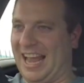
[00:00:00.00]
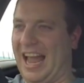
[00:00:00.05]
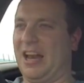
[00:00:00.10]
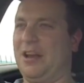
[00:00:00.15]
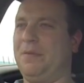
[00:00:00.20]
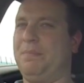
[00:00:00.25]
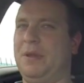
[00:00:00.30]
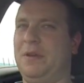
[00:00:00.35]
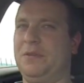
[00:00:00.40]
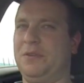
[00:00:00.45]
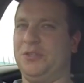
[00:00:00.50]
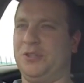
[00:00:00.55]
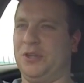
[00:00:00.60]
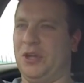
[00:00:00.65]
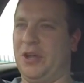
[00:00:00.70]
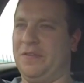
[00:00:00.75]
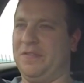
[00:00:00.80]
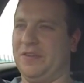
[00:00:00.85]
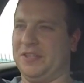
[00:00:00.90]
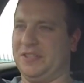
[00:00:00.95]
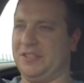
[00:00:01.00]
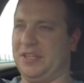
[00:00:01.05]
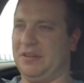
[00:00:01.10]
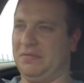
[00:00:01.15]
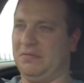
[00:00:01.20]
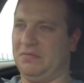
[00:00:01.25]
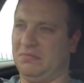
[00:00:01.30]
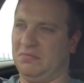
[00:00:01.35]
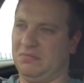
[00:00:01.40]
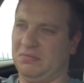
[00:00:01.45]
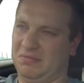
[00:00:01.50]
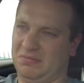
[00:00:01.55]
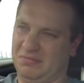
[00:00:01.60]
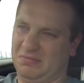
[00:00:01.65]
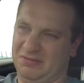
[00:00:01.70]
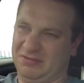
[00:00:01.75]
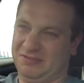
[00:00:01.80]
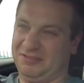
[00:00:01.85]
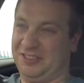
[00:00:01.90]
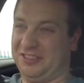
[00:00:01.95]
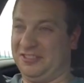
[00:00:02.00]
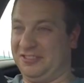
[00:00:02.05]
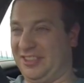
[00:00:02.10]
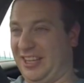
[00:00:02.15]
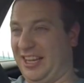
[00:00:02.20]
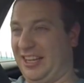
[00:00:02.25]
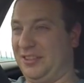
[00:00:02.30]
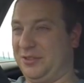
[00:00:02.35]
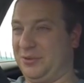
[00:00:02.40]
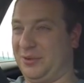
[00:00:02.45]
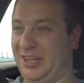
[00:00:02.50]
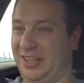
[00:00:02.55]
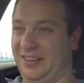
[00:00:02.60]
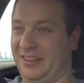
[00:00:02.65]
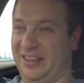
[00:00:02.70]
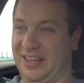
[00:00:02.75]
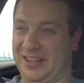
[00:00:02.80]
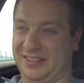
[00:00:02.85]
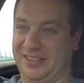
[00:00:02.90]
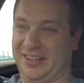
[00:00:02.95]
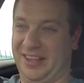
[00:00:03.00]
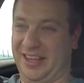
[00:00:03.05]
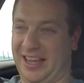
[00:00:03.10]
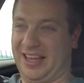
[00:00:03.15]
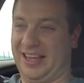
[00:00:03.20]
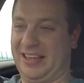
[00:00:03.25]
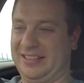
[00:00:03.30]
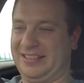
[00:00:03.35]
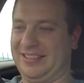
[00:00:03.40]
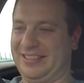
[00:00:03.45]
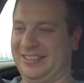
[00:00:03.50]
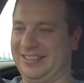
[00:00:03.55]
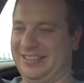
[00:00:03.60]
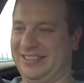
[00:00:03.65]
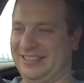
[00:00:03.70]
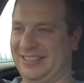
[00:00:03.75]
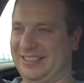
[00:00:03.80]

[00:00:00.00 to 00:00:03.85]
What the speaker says: Hadn't been serviced in 15,000-20,000 Ks.